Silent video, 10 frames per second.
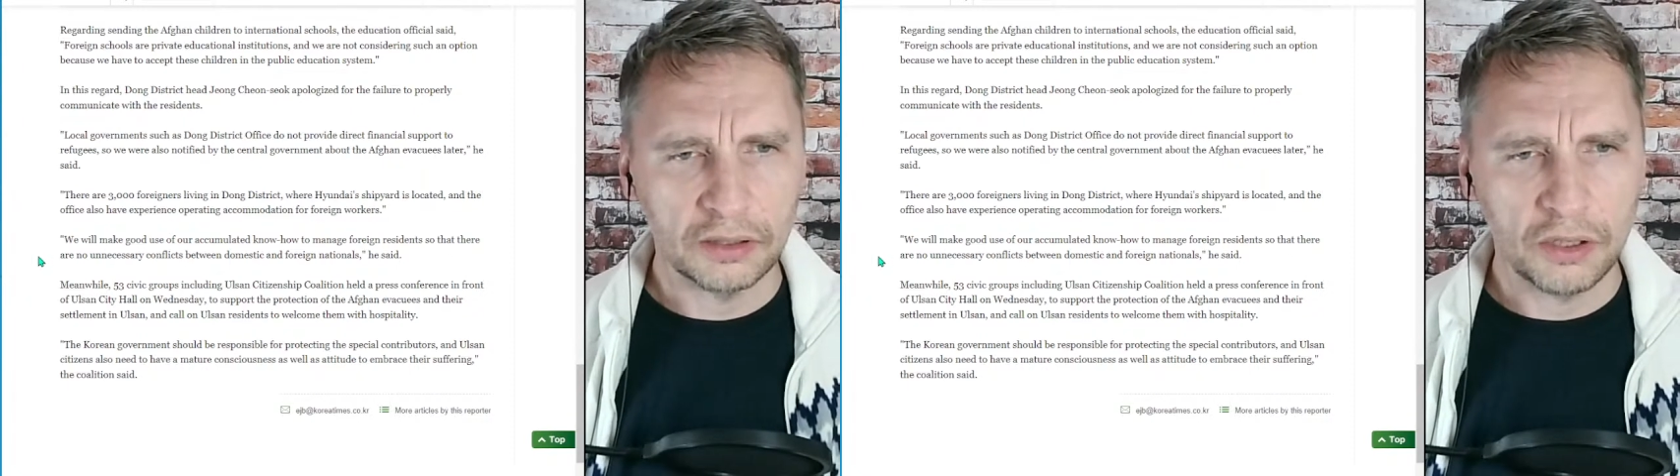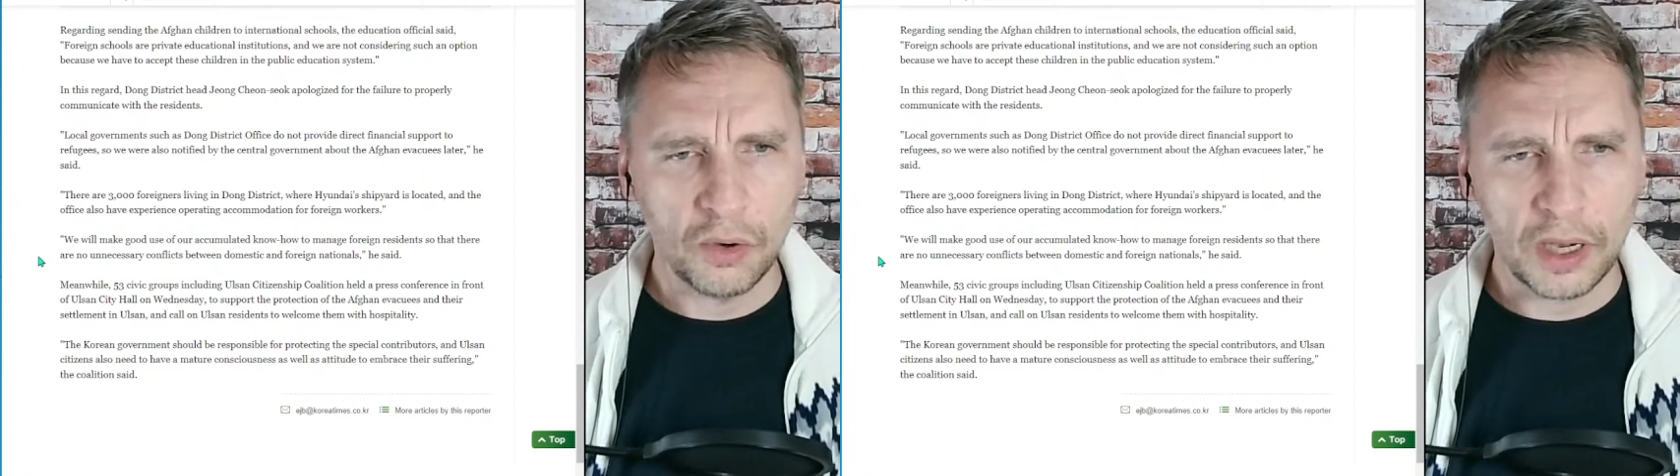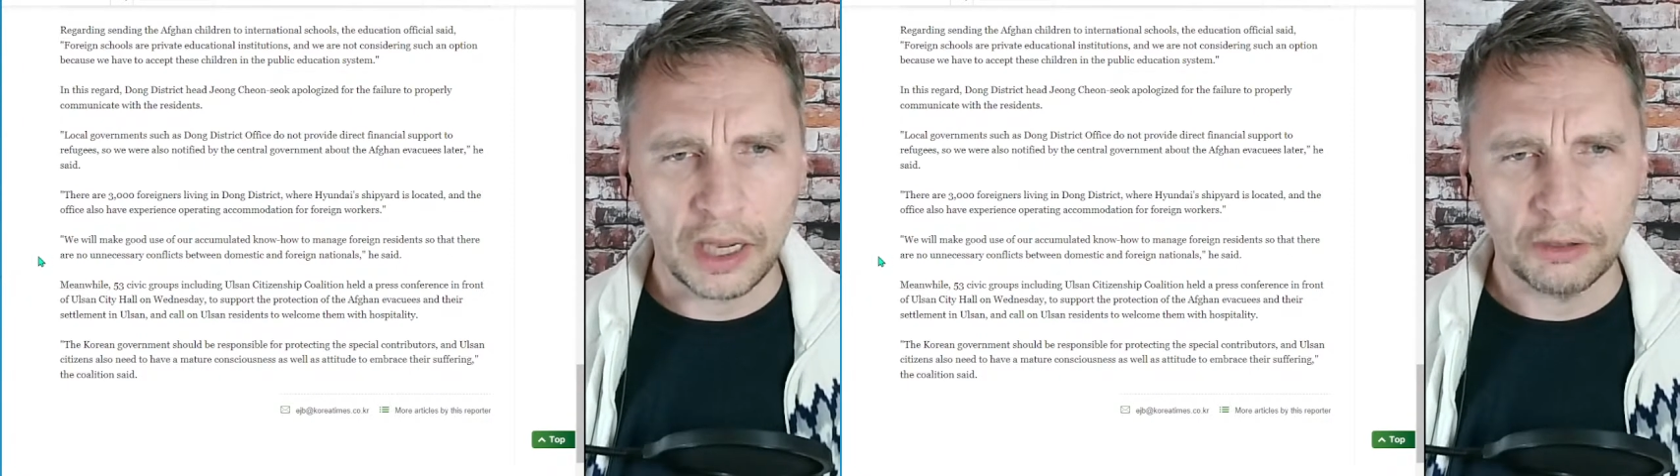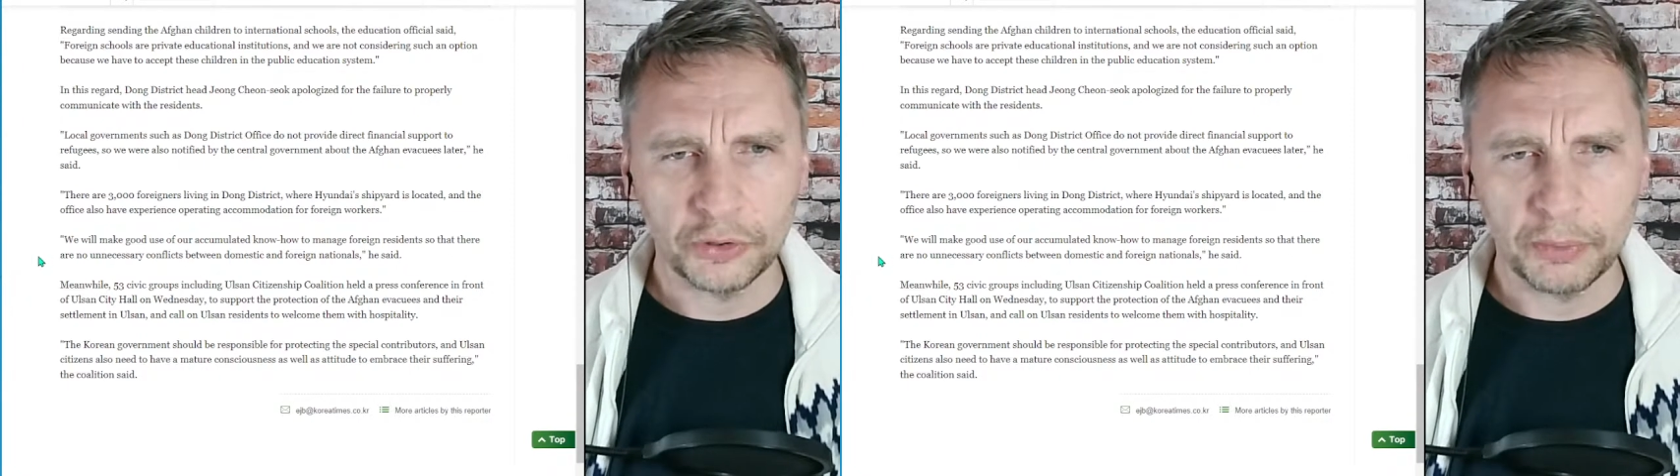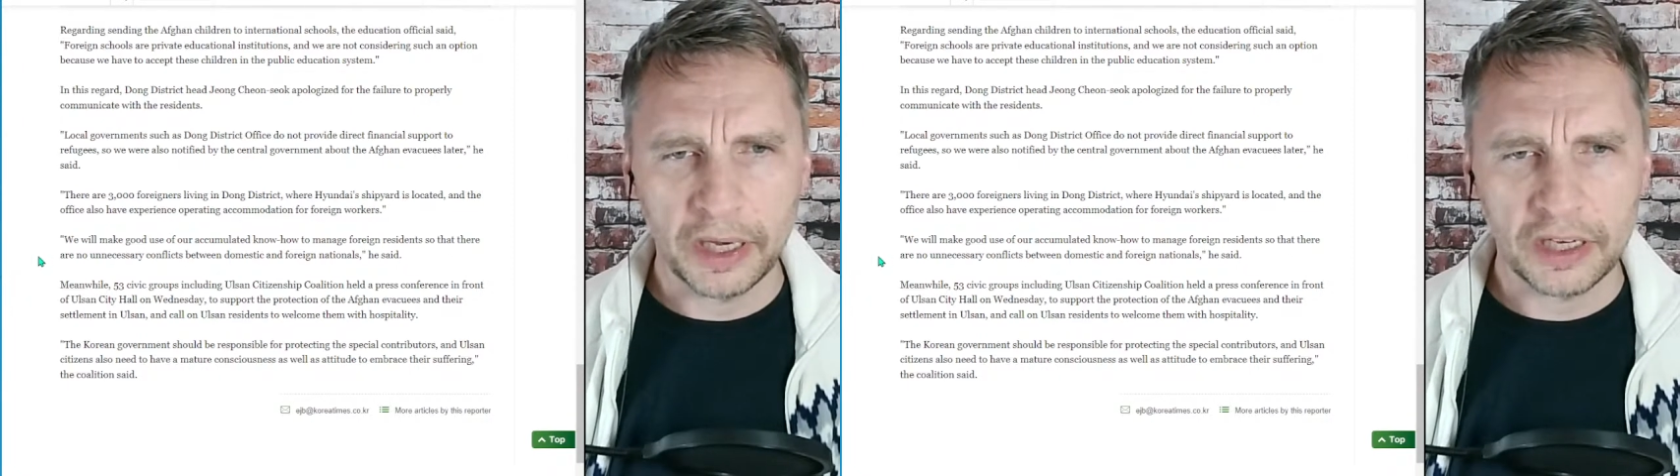know-how
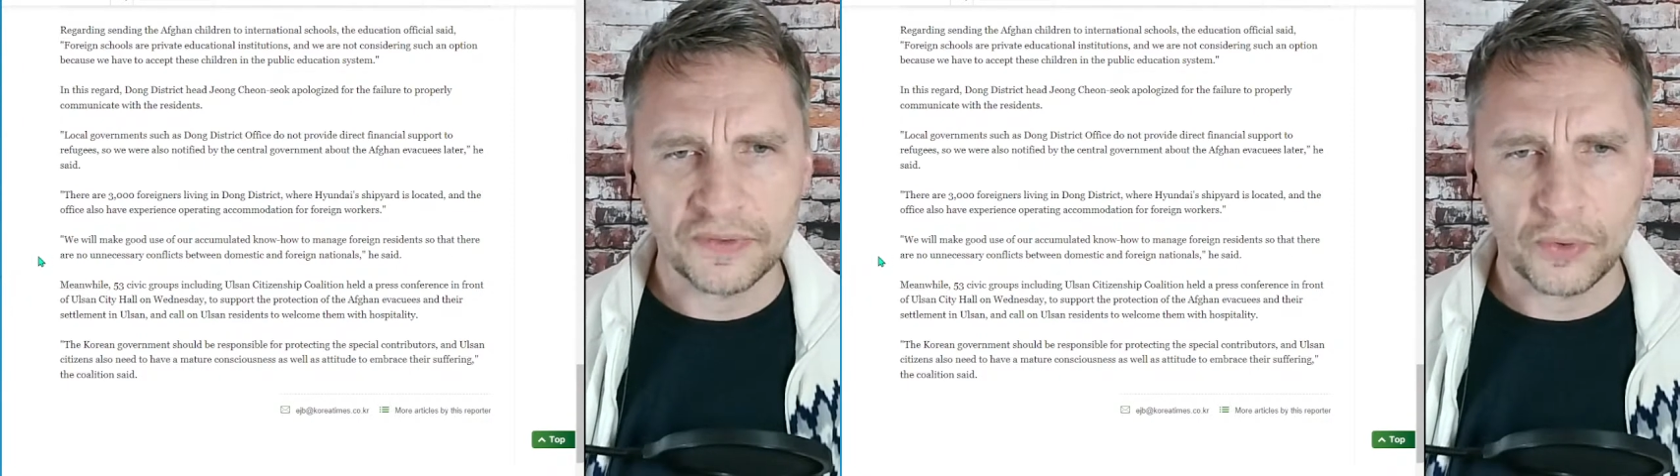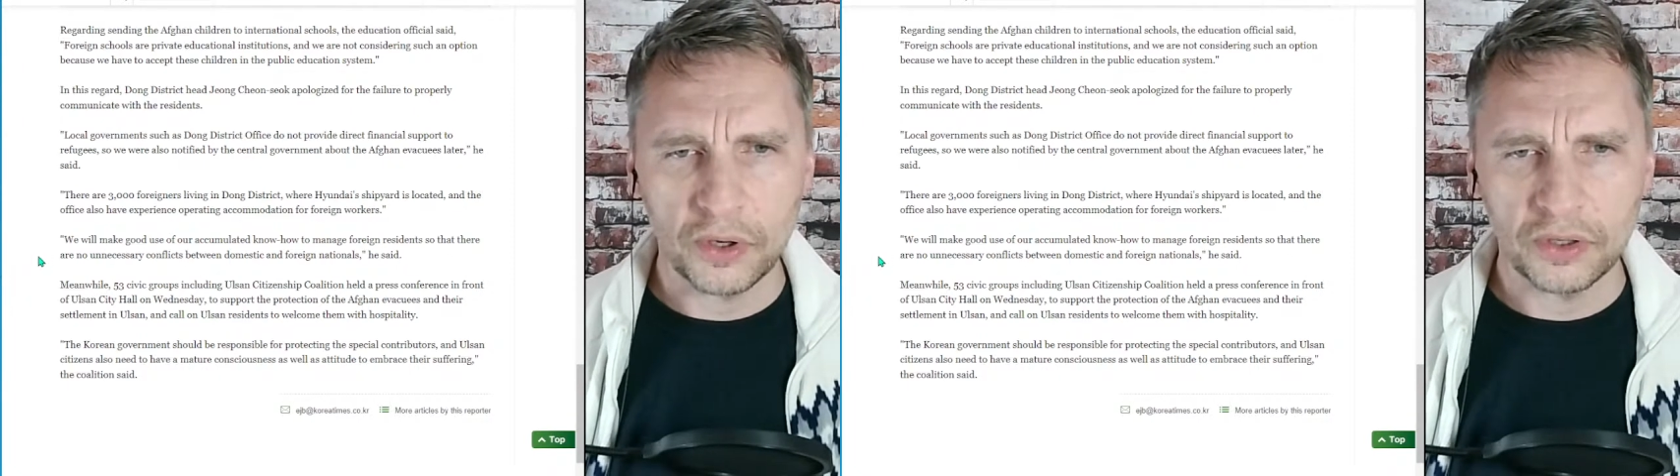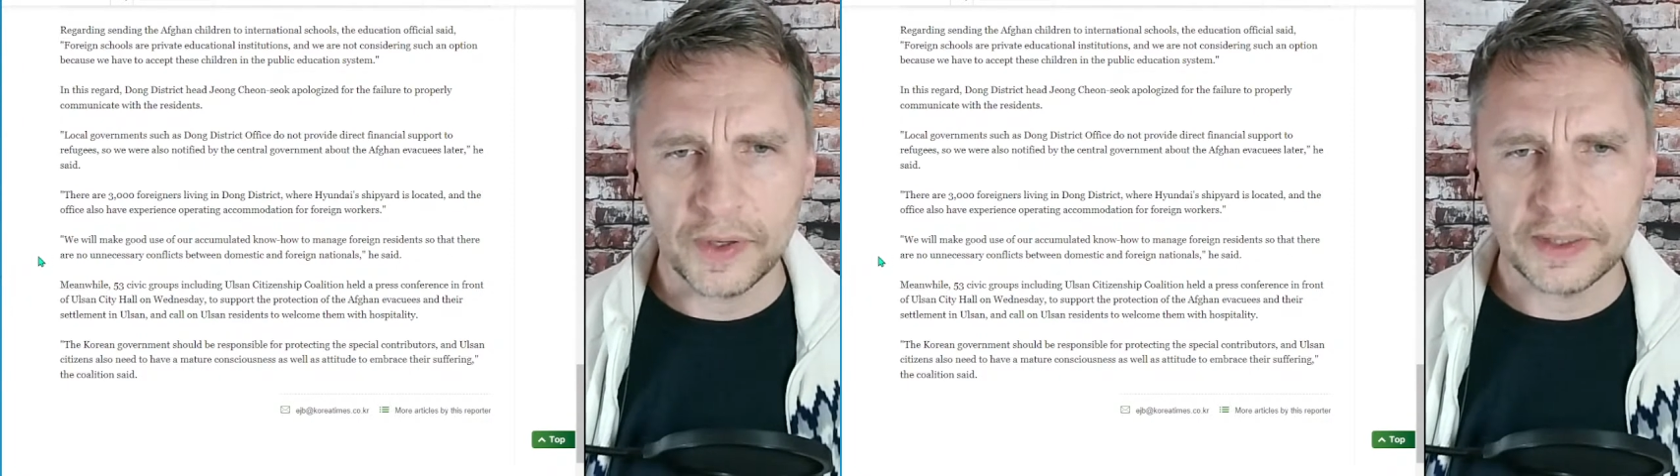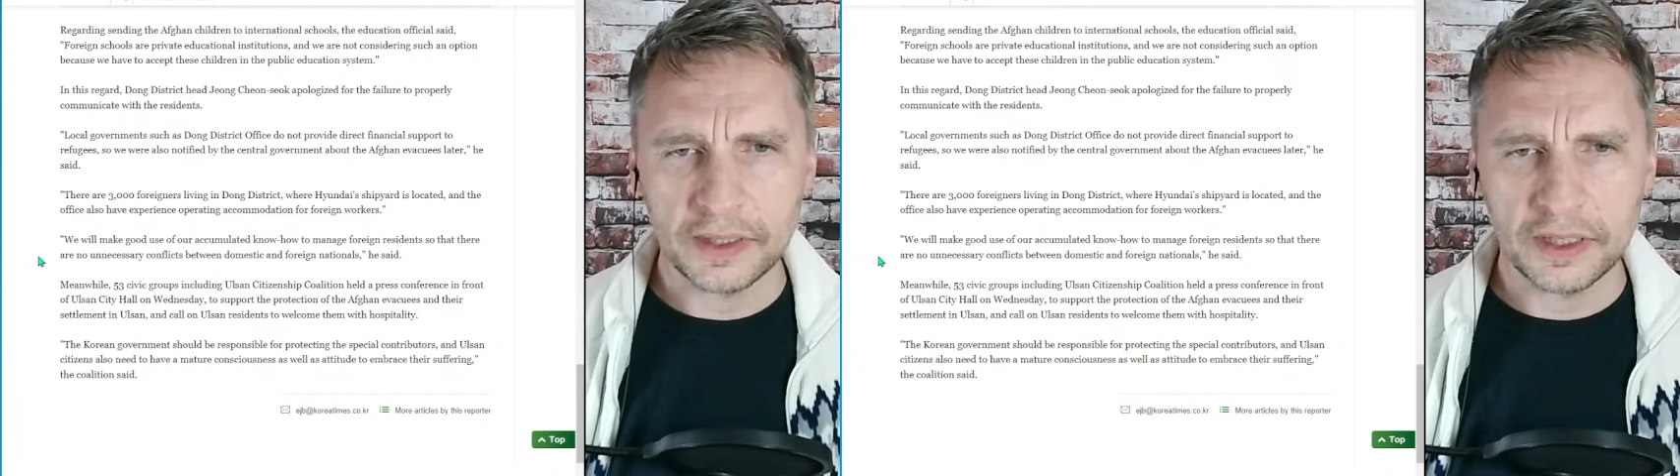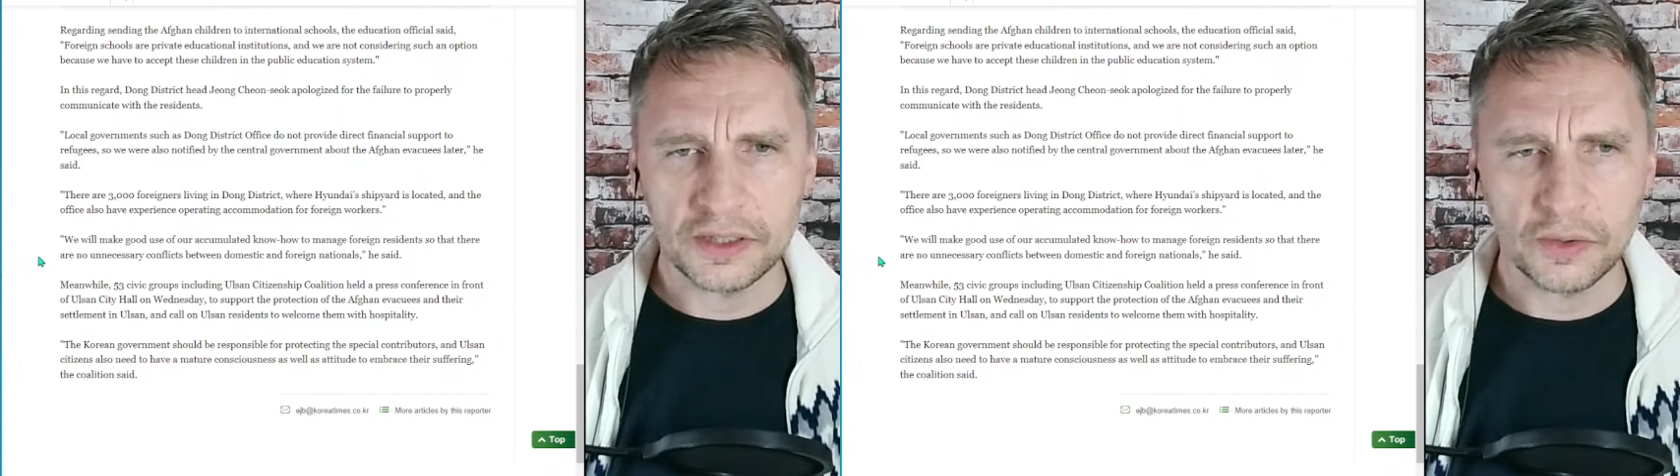to manage foreign
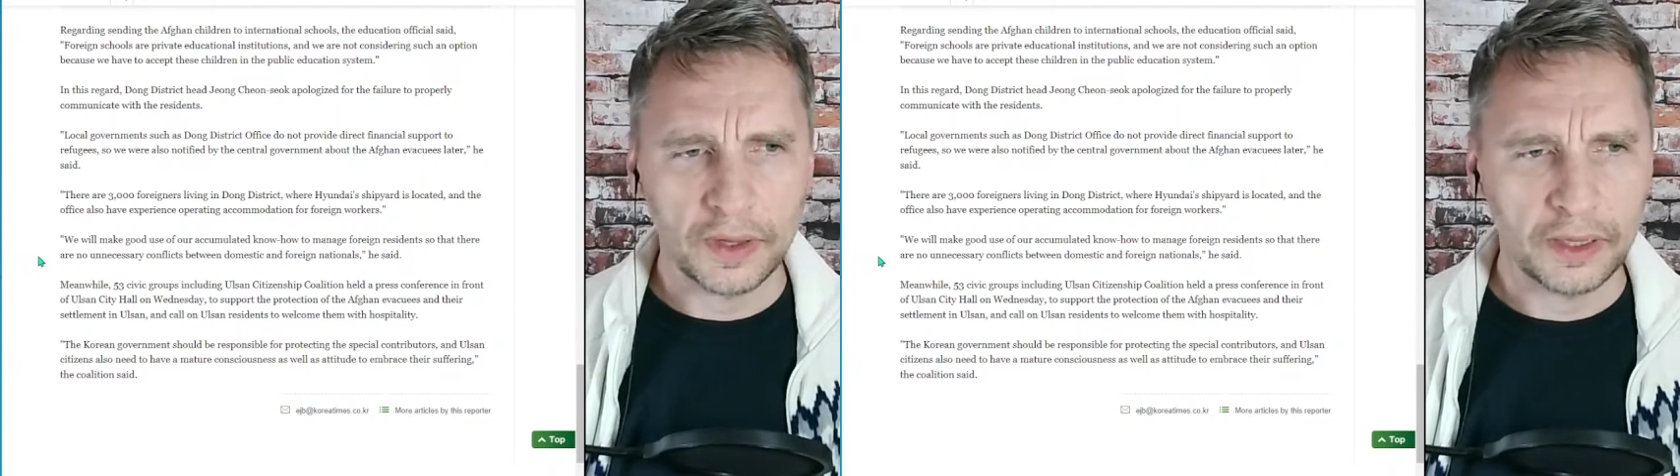residents so